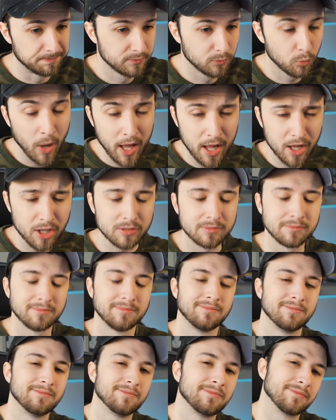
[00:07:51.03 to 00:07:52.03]
Well,
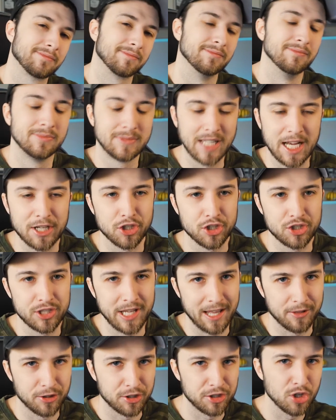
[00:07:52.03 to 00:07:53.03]
not just
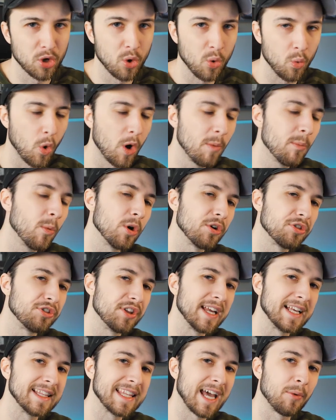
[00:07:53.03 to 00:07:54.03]
yet. There's still one more
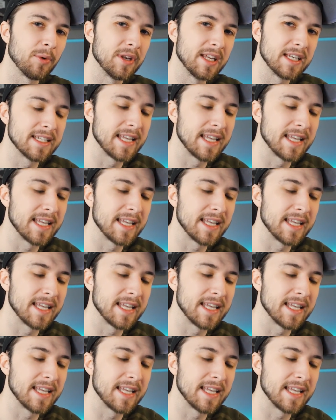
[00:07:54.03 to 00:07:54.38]
thing that we need to